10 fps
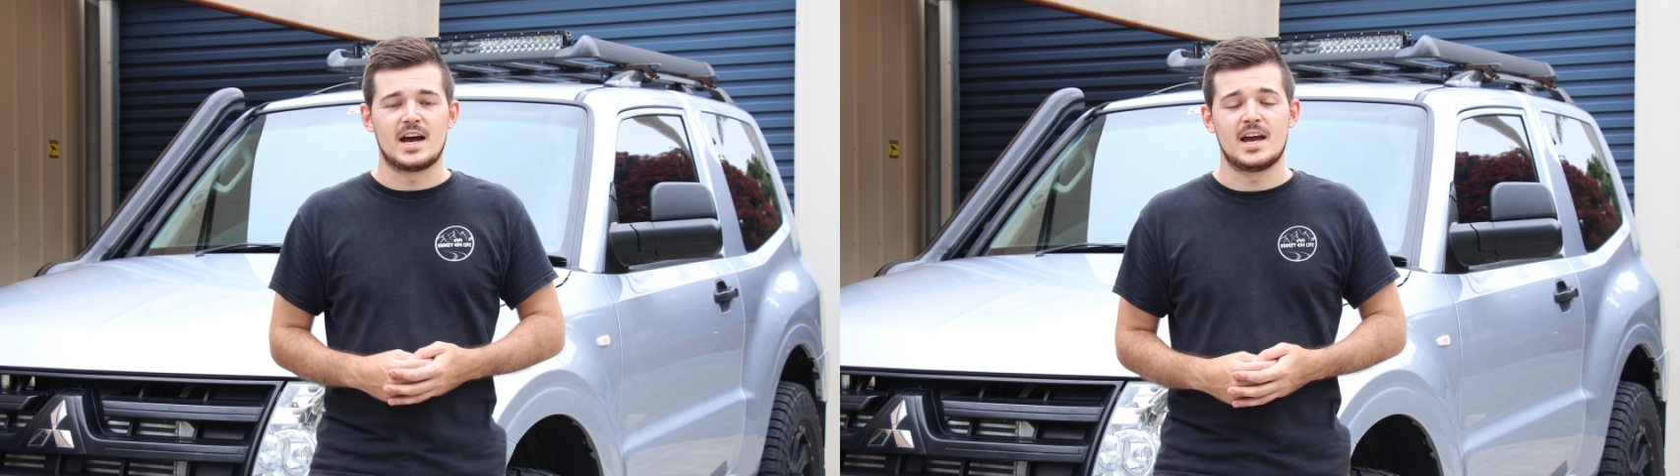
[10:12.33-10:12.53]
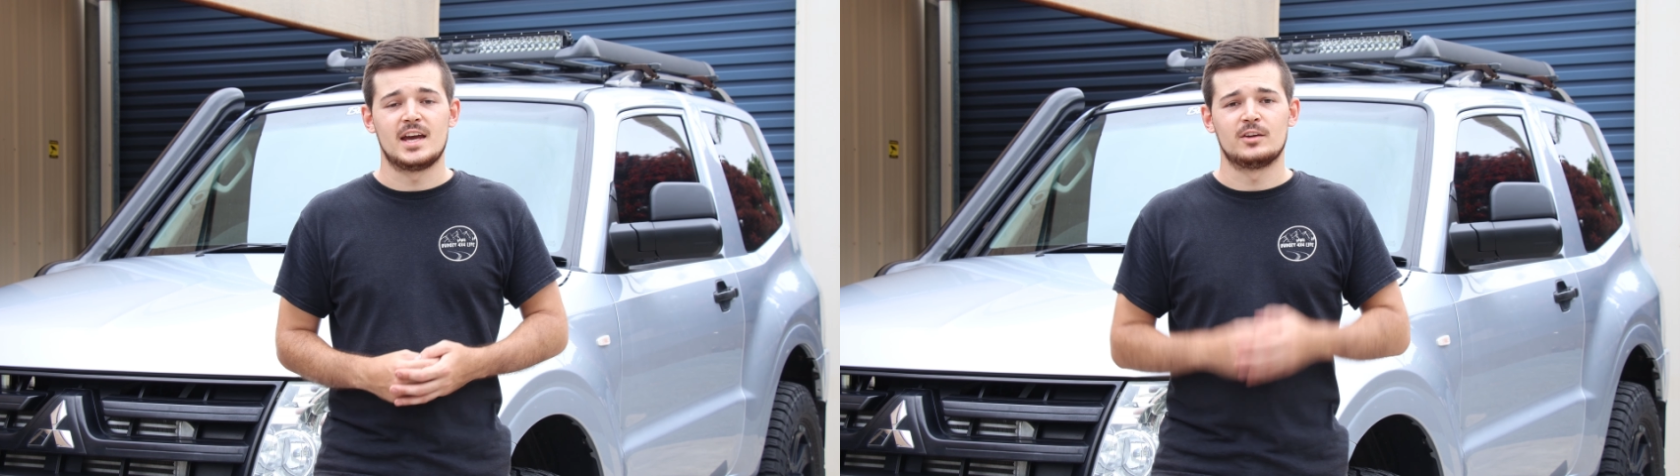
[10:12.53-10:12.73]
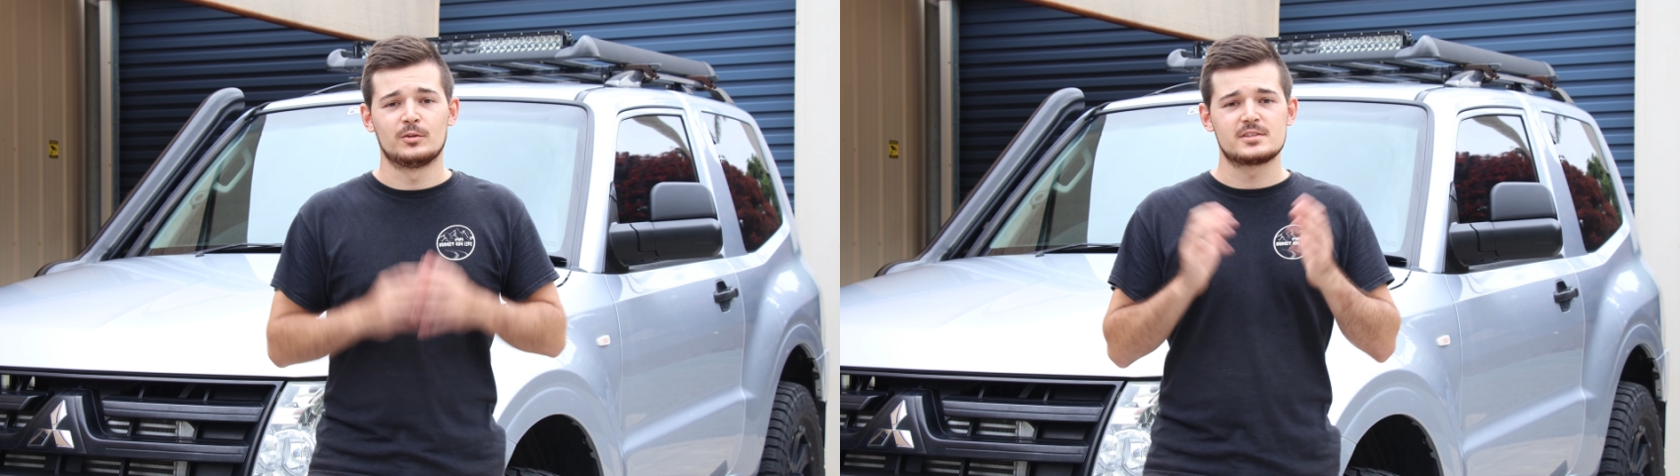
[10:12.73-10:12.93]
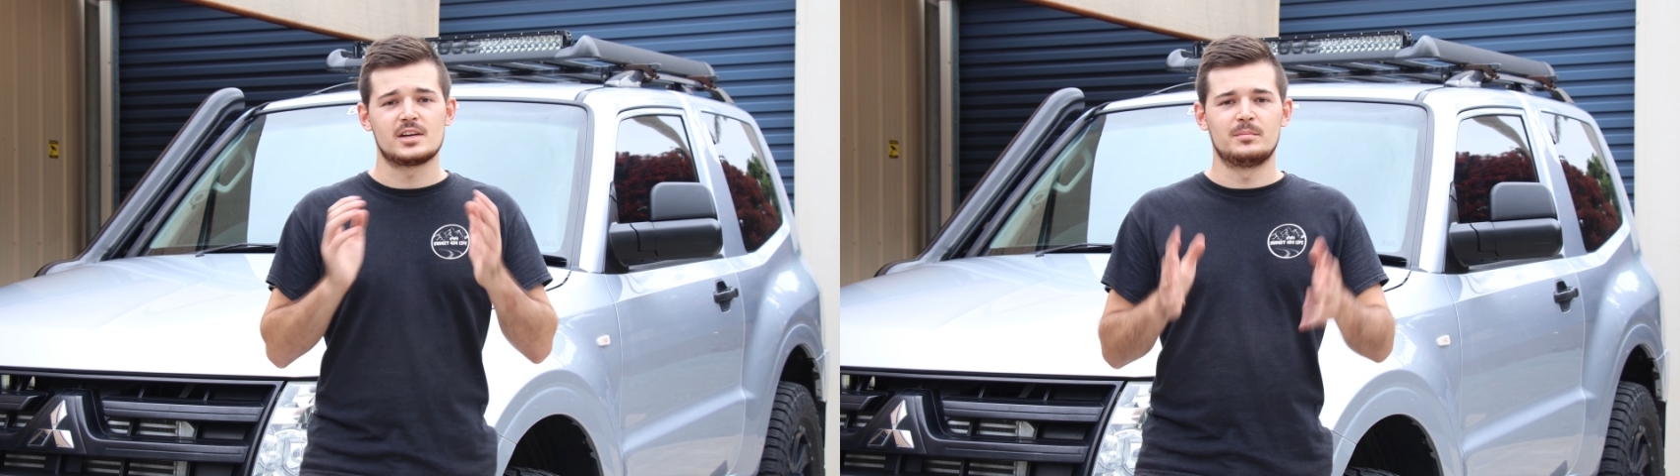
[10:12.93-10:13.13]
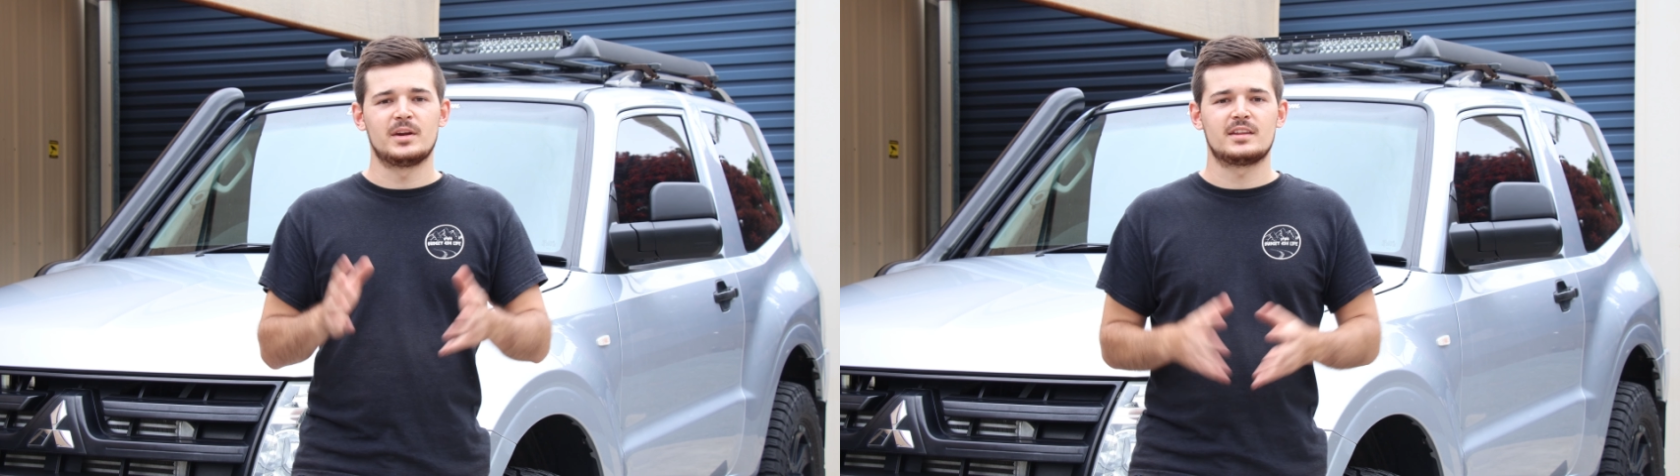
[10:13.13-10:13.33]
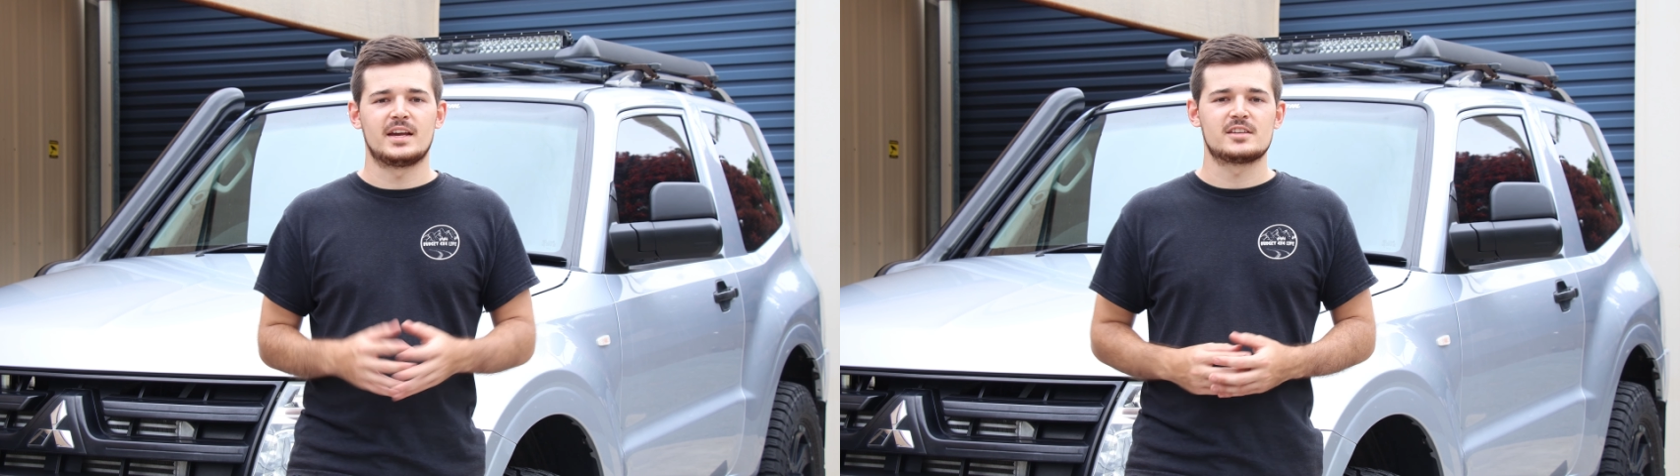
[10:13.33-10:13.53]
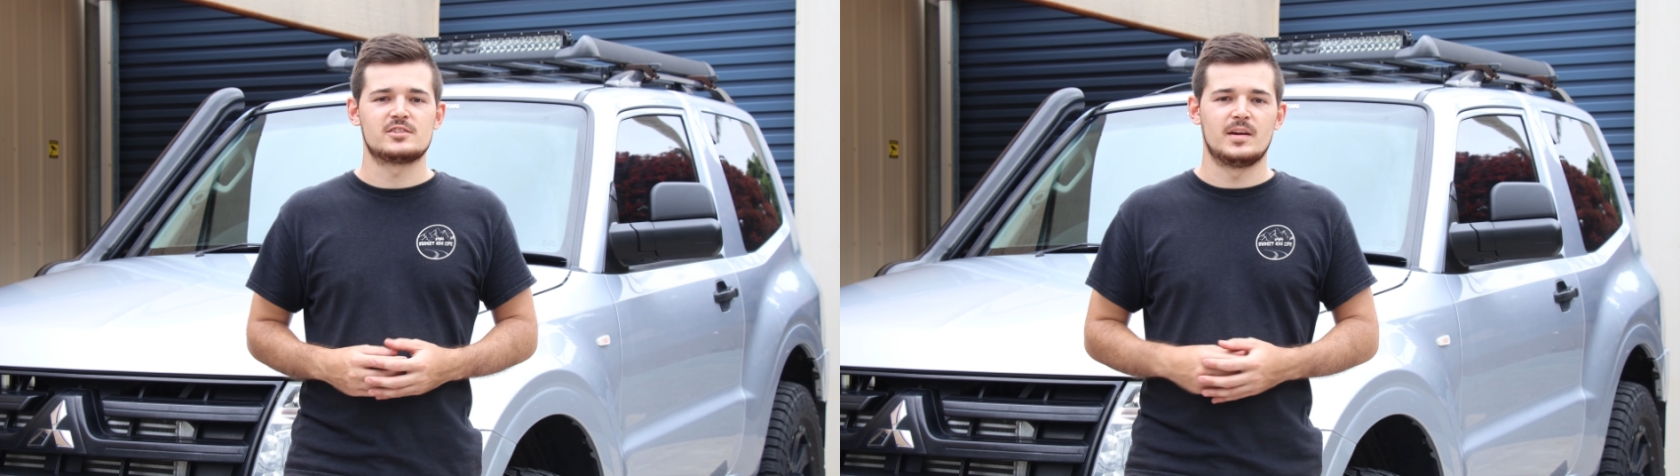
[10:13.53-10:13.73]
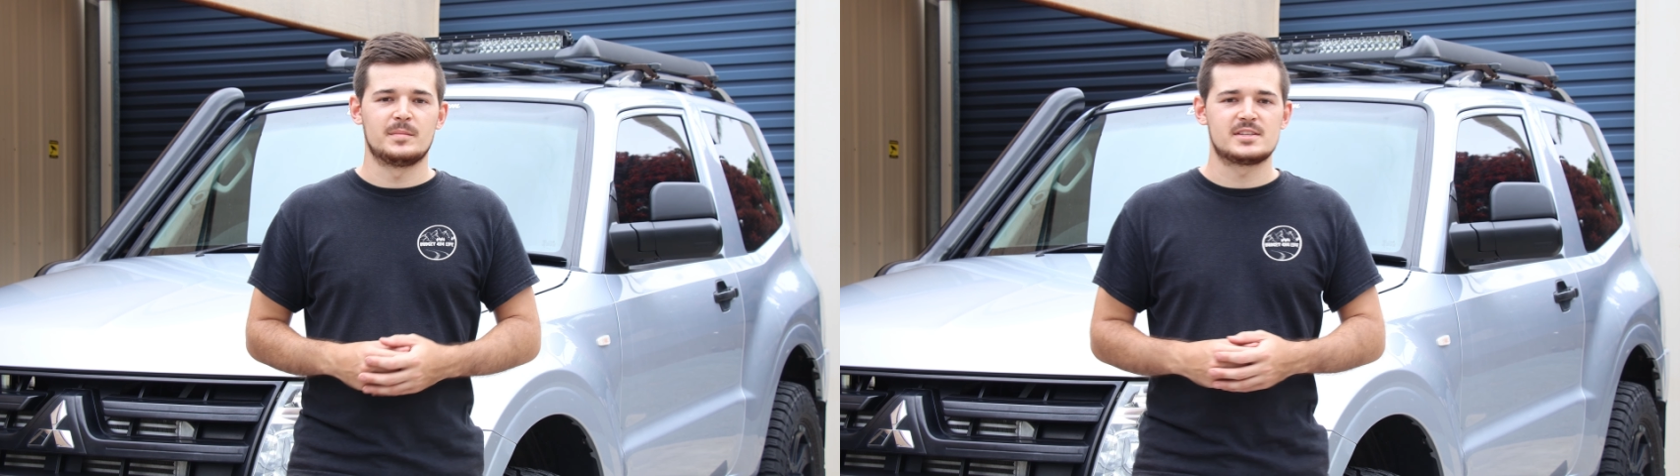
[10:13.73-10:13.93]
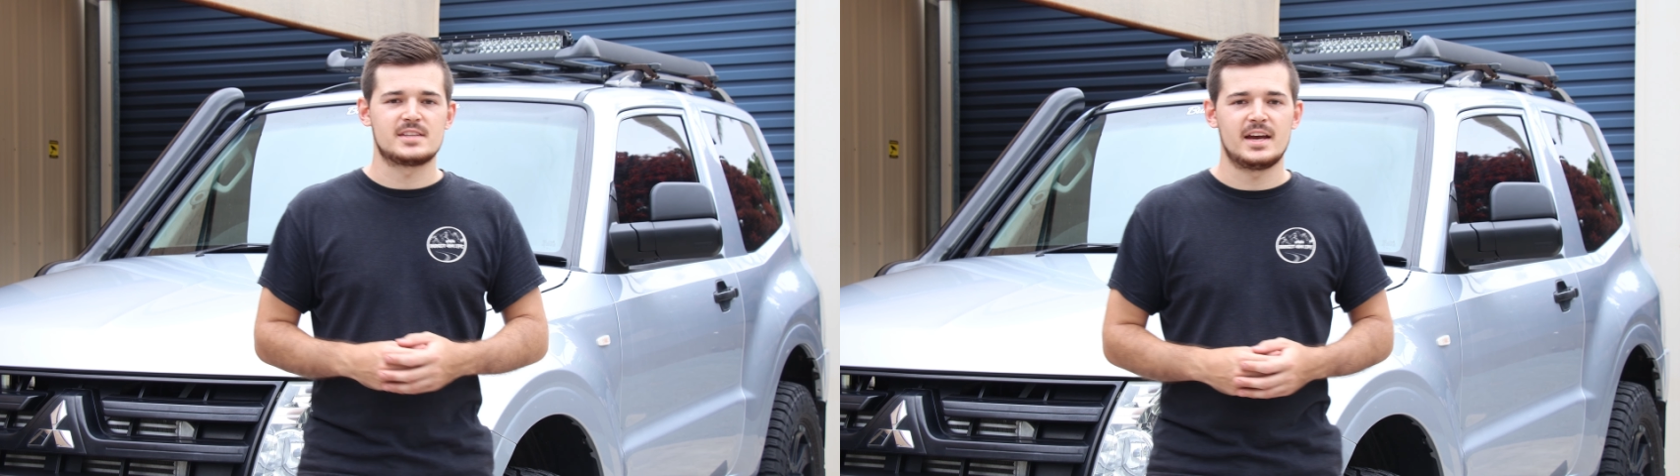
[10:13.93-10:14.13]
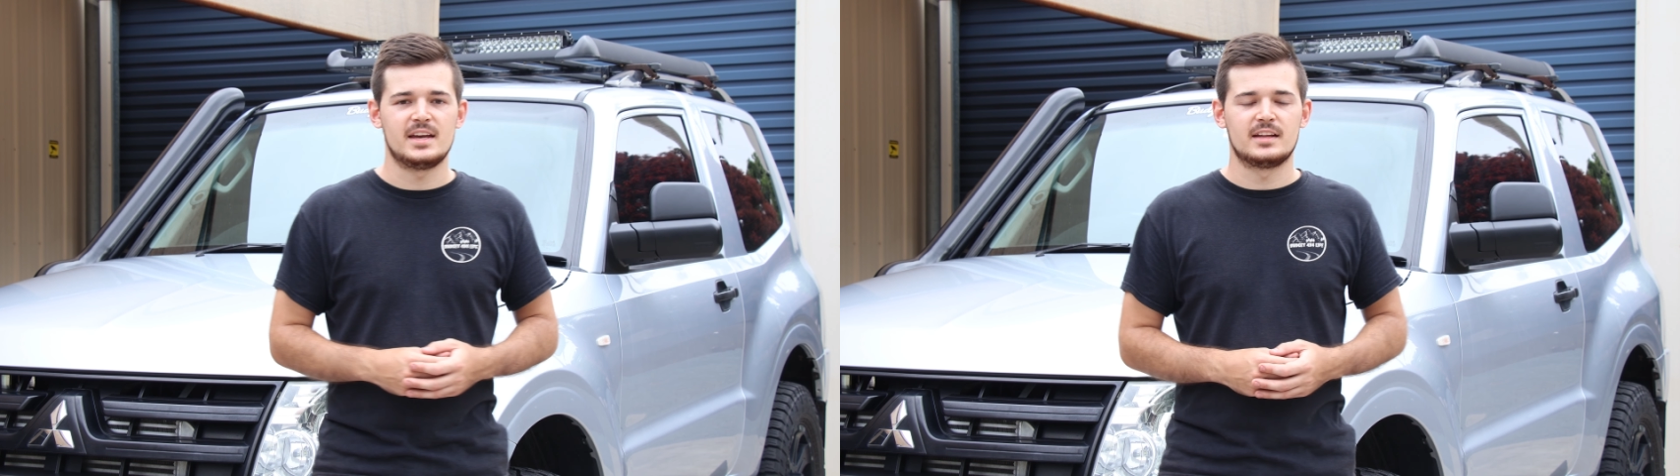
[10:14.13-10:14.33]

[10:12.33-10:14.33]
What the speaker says: And also big thanks to MSA